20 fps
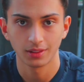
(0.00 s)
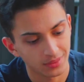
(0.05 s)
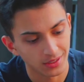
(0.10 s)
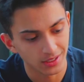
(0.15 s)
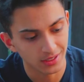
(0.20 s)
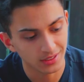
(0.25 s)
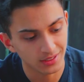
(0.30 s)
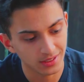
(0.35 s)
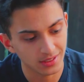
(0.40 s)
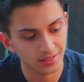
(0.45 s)

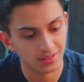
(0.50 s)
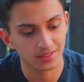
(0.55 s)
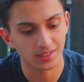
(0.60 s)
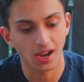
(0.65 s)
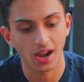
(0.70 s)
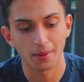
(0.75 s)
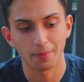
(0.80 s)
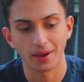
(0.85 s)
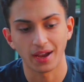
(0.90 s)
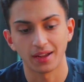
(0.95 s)
This is the
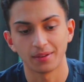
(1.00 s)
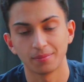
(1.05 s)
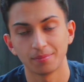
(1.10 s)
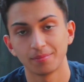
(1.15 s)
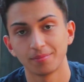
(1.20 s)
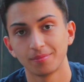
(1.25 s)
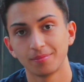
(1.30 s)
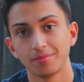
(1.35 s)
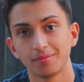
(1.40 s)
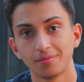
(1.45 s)

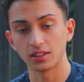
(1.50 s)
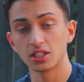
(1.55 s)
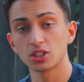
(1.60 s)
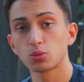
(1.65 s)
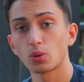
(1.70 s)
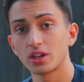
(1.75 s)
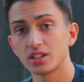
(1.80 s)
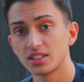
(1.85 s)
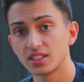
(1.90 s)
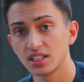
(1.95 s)
iPad.
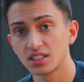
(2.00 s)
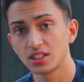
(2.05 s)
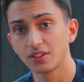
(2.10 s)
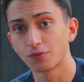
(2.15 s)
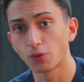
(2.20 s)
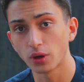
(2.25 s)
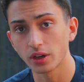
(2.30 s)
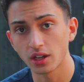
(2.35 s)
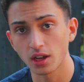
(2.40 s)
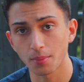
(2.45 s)
This one is
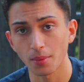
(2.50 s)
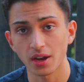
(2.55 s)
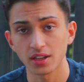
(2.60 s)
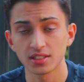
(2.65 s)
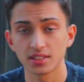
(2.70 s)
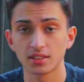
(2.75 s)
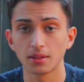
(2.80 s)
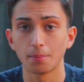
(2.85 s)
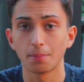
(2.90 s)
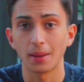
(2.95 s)
64
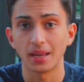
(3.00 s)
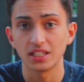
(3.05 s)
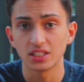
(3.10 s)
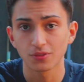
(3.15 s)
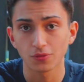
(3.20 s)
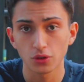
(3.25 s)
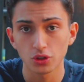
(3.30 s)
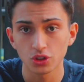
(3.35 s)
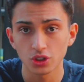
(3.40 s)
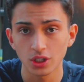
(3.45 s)
gigabytes, the
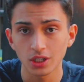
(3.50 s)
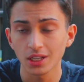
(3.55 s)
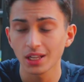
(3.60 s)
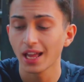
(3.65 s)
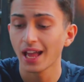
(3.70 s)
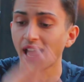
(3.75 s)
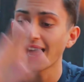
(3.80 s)
base version,